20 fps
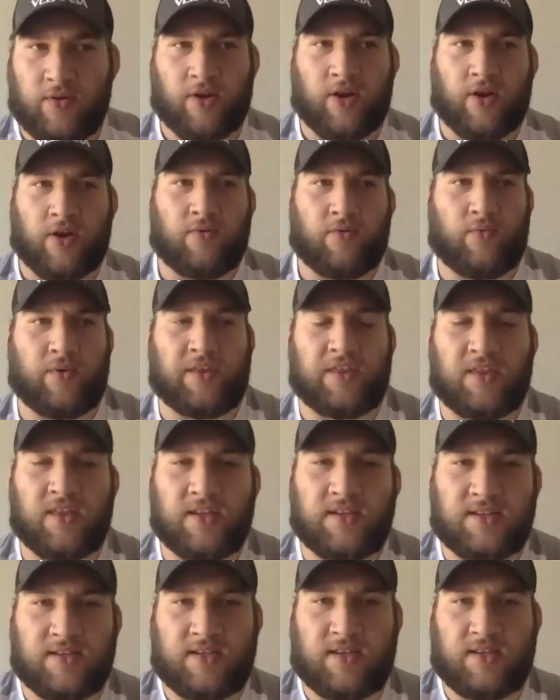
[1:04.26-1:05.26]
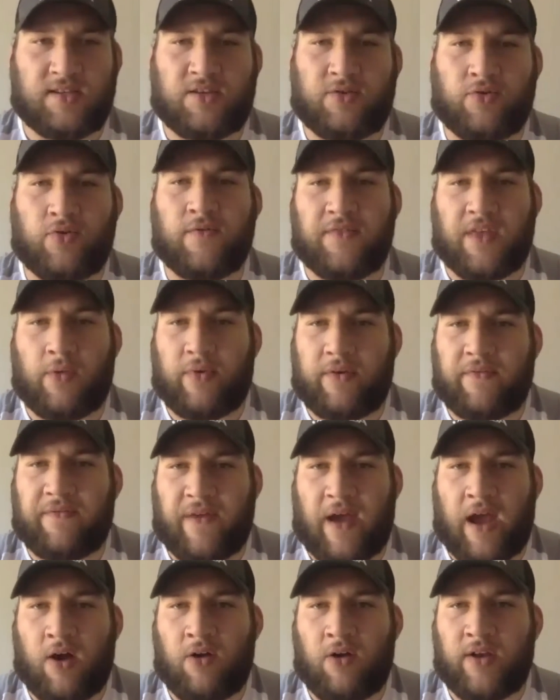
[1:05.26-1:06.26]
know, with this this groove that we
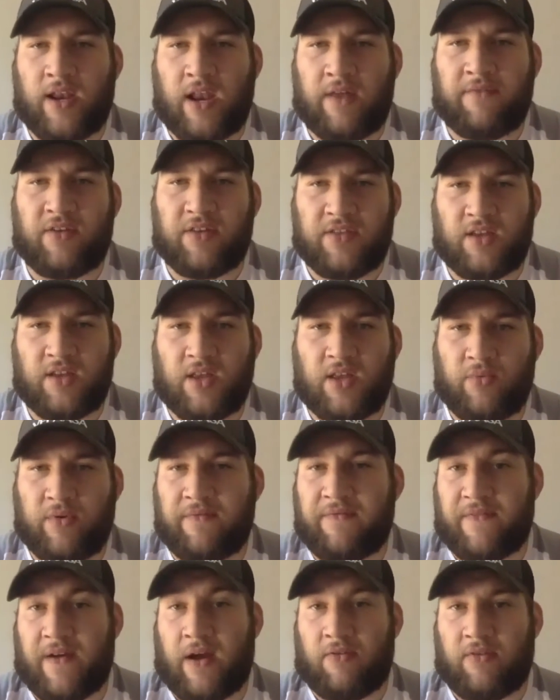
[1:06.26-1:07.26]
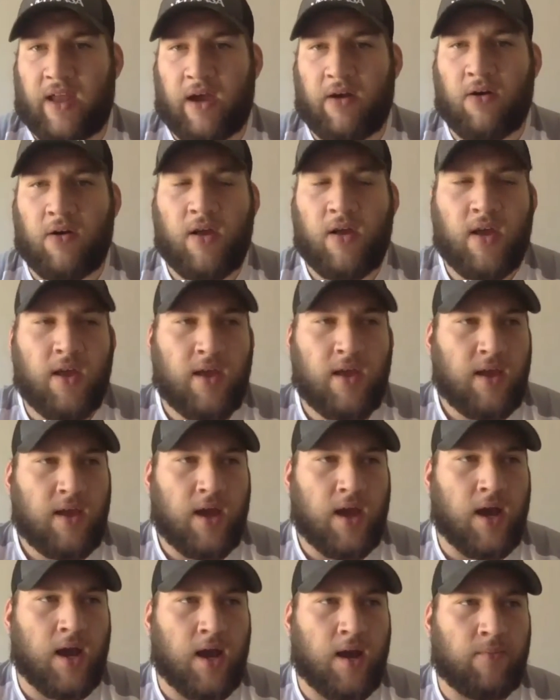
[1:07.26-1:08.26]
found and everything that we found out.
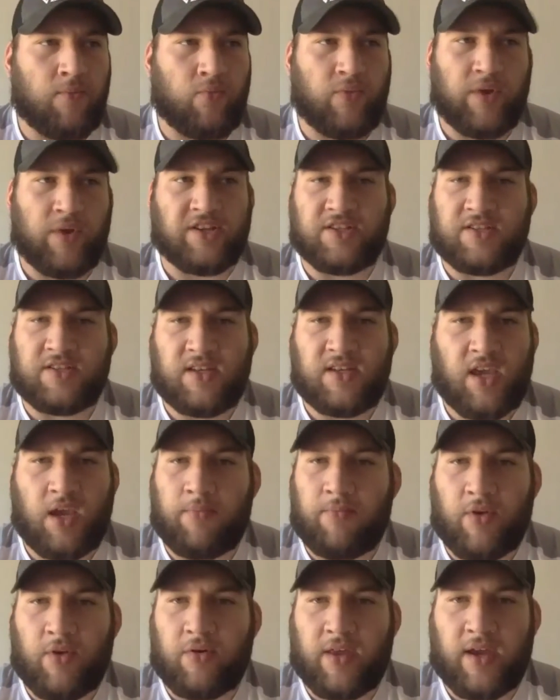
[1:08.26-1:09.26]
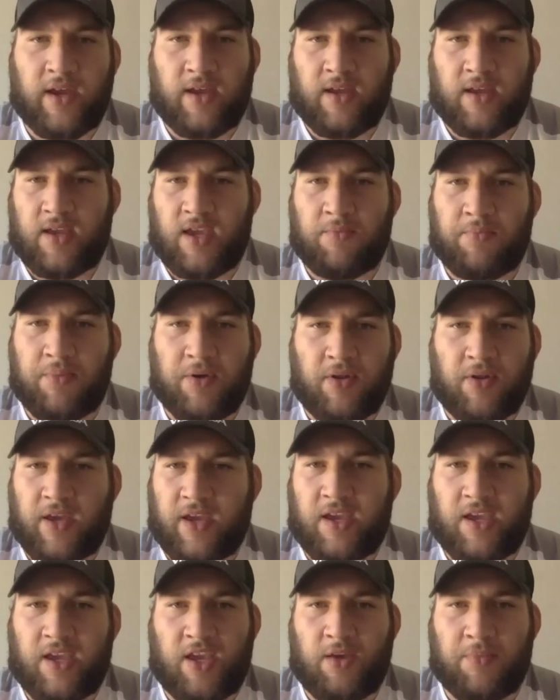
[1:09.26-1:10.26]
Um, we could just keep building and keep building
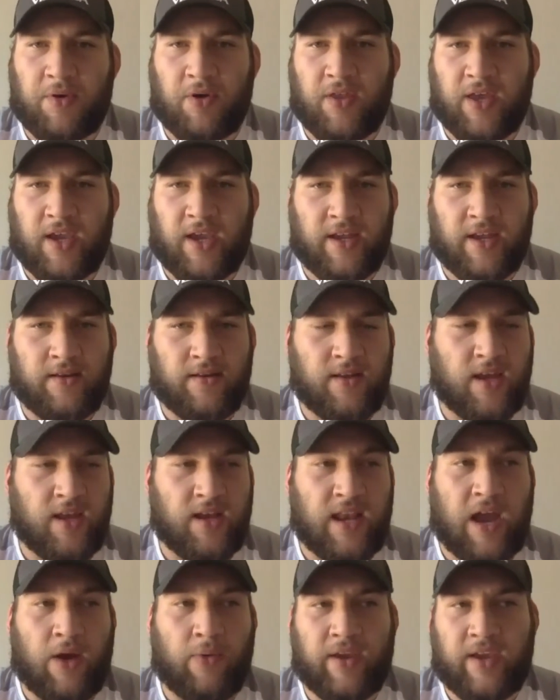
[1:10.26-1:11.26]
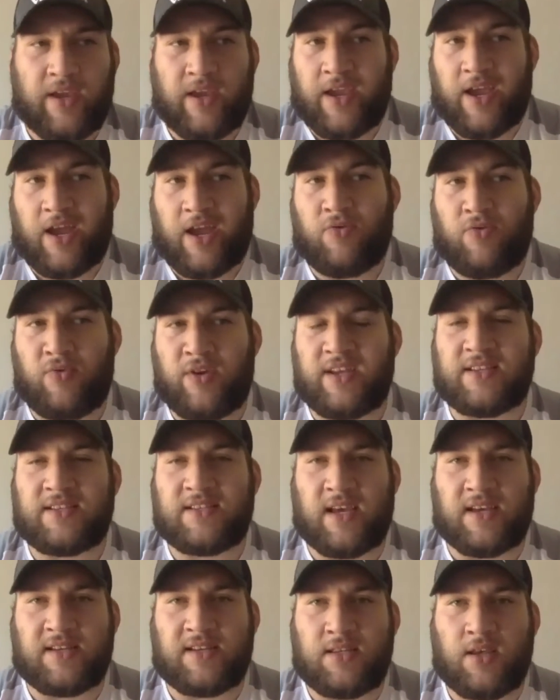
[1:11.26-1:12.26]
and keep building, and and now we can kind of
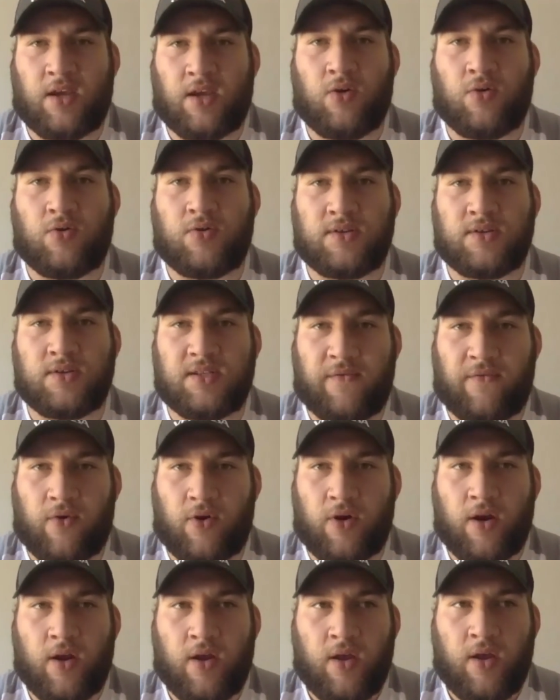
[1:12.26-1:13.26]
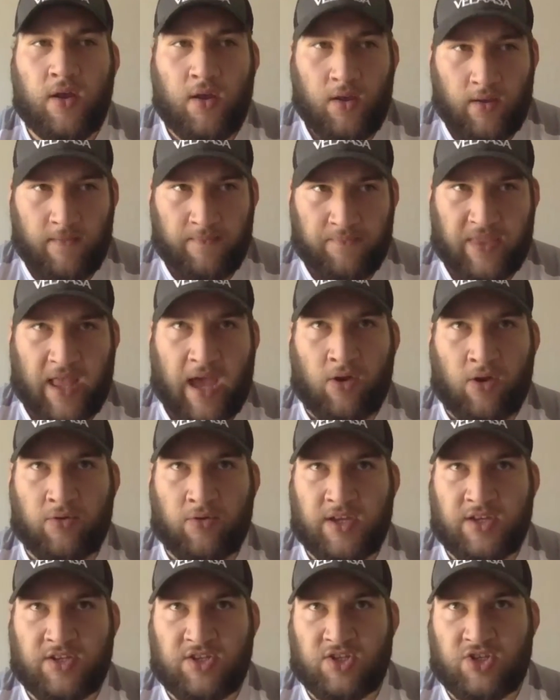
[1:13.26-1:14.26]
reassess the goals for not
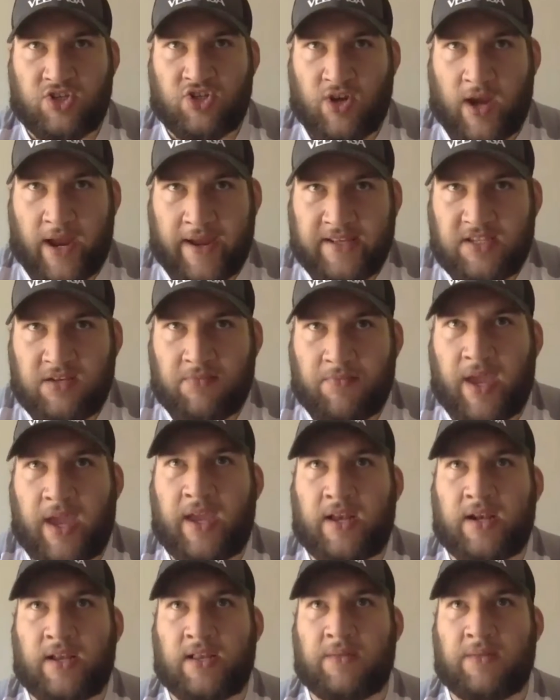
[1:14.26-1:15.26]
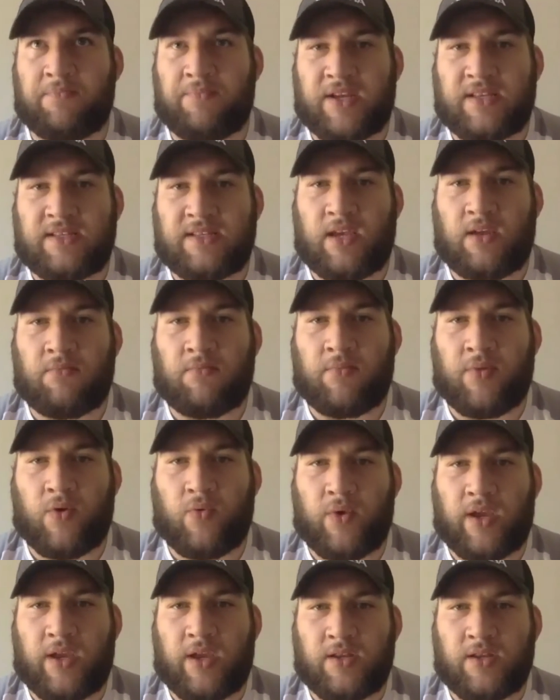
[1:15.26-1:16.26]
only just trying to make an Olympic team,
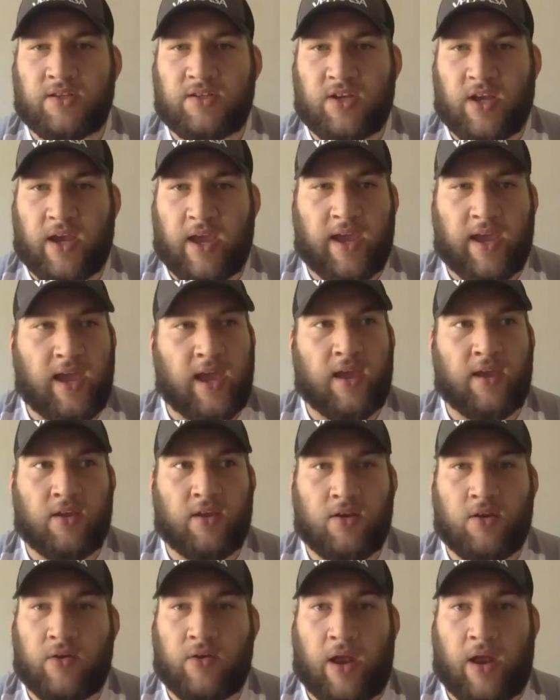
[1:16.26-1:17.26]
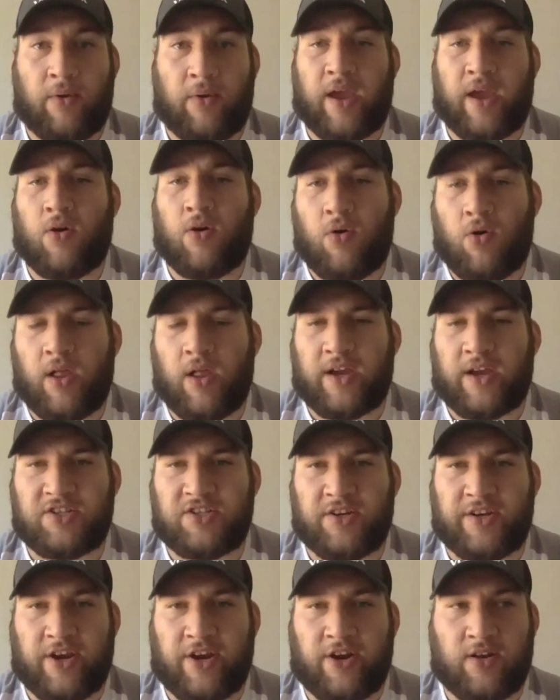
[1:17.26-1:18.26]
but we can say, hey, you know, now we got a whole
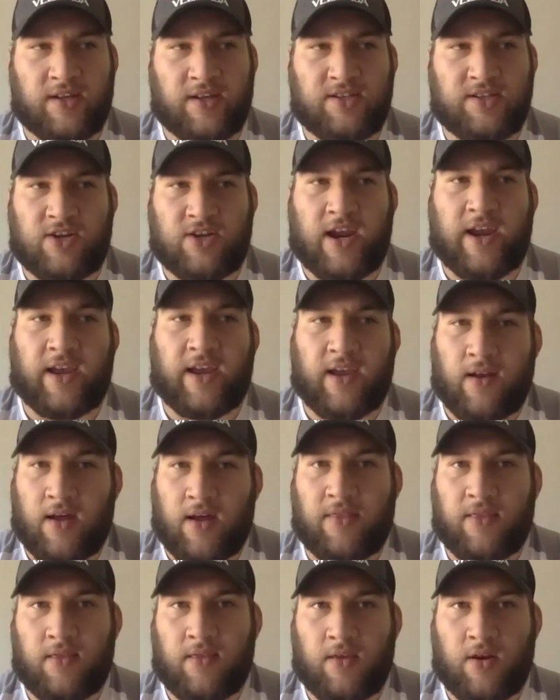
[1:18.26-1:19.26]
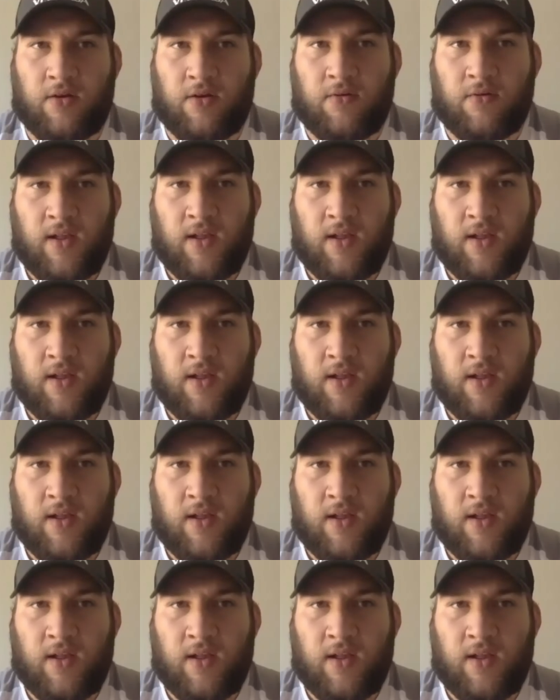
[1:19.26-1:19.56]
extra year. Let's try and get on, you know,